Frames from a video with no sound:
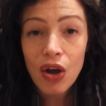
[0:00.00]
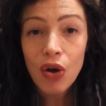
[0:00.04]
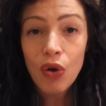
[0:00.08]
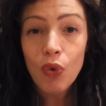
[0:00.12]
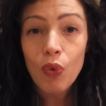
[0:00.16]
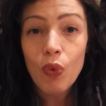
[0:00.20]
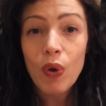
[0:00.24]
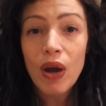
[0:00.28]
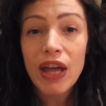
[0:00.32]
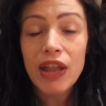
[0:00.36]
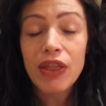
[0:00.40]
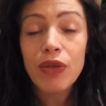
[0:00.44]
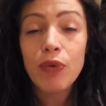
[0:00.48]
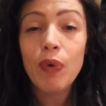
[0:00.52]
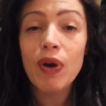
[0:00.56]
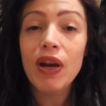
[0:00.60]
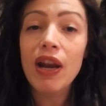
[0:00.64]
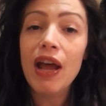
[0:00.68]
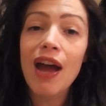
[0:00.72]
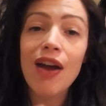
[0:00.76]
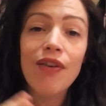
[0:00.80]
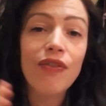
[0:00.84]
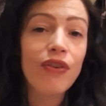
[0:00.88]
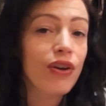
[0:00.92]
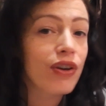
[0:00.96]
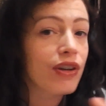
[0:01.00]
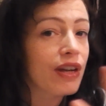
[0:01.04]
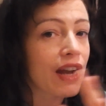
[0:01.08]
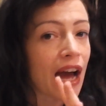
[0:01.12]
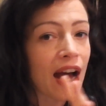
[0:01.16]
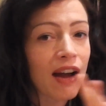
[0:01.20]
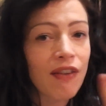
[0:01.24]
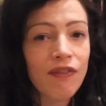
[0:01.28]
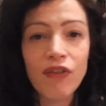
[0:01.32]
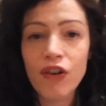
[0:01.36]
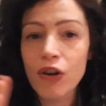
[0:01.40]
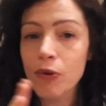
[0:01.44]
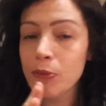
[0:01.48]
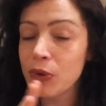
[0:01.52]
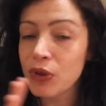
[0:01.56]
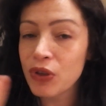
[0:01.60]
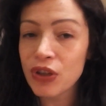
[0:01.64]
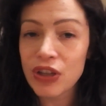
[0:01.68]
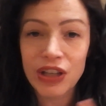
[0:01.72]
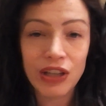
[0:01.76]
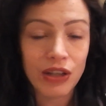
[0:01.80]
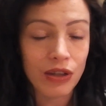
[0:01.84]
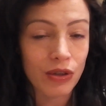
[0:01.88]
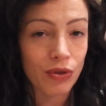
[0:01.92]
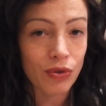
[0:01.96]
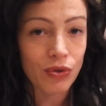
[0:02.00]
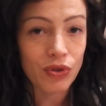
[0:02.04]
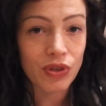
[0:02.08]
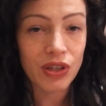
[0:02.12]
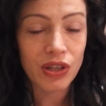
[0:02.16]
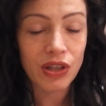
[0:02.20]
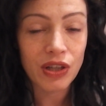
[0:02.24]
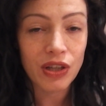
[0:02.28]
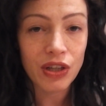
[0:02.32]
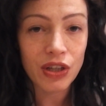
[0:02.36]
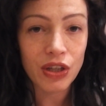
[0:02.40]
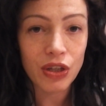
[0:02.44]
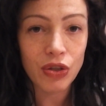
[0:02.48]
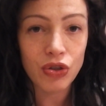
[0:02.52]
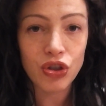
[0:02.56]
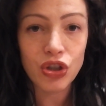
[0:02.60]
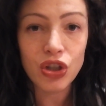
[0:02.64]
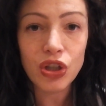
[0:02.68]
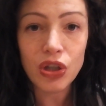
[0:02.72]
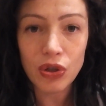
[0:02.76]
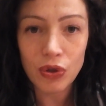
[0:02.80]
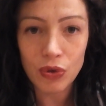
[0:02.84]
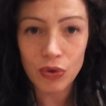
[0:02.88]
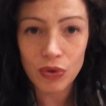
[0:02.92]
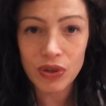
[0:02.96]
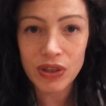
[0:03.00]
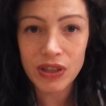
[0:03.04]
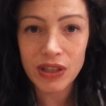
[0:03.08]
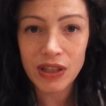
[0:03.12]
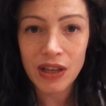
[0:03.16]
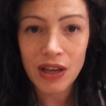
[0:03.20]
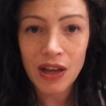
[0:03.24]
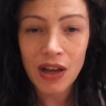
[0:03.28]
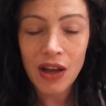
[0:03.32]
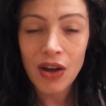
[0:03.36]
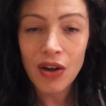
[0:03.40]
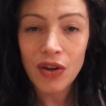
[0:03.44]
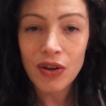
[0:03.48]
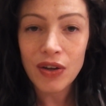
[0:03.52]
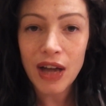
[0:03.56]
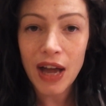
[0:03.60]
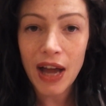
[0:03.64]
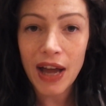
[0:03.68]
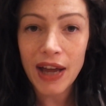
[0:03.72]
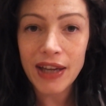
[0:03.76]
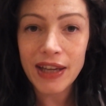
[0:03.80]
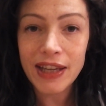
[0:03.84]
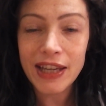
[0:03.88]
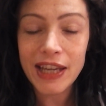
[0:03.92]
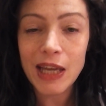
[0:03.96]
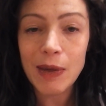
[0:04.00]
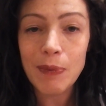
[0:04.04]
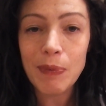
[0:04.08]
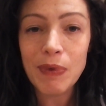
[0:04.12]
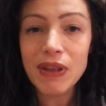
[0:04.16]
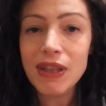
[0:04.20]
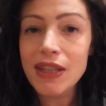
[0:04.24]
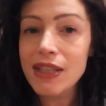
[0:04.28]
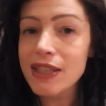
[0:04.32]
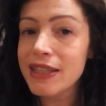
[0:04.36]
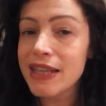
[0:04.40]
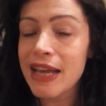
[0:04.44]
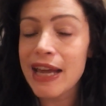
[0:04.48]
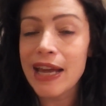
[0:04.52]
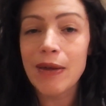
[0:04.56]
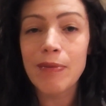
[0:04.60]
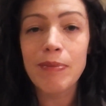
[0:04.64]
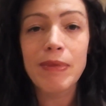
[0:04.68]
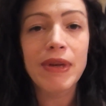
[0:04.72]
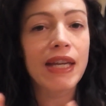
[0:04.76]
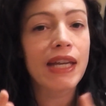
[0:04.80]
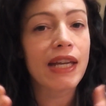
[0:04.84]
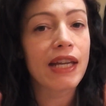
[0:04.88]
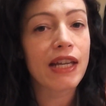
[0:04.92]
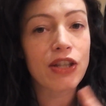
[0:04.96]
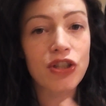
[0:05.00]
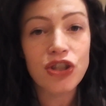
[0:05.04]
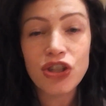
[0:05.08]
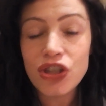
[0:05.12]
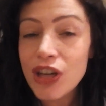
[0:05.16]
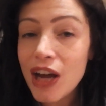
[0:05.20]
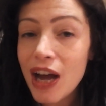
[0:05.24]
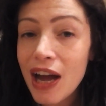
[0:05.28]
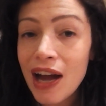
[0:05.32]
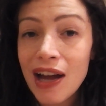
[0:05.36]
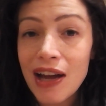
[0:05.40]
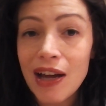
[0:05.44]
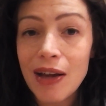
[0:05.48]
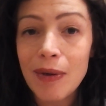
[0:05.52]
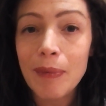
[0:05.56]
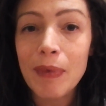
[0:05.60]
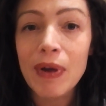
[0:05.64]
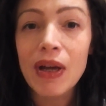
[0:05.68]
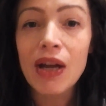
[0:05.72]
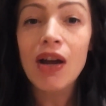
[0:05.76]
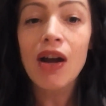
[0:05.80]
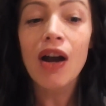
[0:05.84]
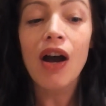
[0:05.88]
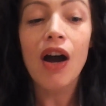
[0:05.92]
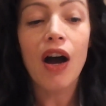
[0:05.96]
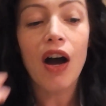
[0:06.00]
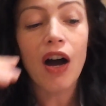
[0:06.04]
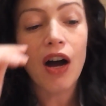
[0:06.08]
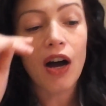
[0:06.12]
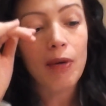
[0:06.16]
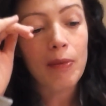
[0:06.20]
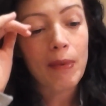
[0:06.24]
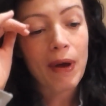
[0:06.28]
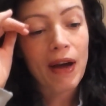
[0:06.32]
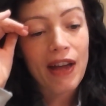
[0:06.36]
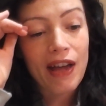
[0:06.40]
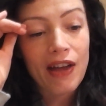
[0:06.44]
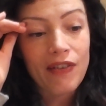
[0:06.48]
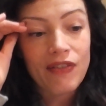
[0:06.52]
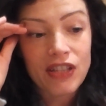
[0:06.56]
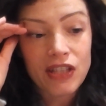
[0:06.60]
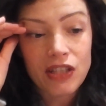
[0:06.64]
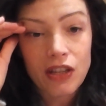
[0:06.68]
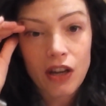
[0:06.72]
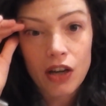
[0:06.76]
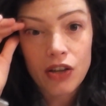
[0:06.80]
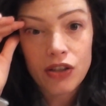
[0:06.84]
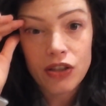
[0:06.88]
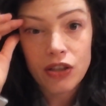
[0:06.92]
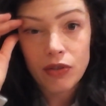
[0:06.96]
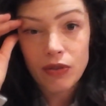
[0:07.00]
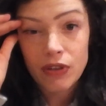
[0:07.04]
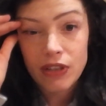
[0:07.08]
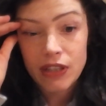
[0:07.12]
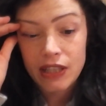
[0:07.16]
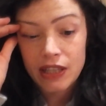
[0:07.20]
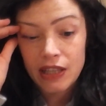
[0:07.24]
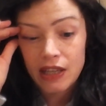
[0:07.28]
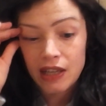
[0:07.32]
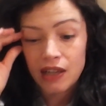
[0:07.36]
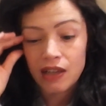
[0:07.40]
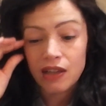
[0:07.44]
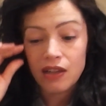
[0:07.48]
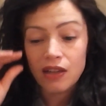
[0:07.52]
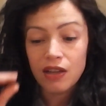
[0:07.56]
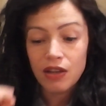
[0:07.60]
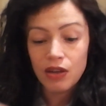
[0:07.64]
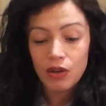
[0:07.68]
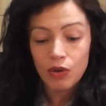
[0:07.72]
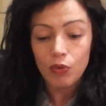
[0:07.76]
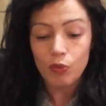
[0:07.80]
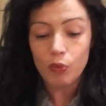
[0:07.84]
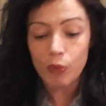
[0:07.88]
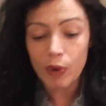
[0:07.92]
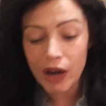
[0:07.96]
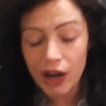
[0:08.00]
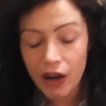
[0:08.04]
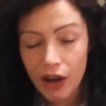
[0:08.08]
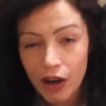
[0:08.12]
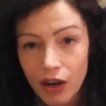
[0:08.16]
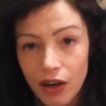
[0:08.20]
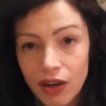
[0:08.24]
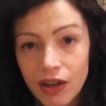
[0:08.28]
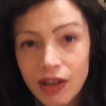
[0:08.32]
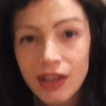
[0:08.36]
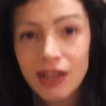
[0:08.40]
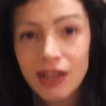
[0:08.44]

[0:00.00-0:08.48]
with whatever nonverbal cues you choose. Okay, keep it the same each time. I have a salsa routine where,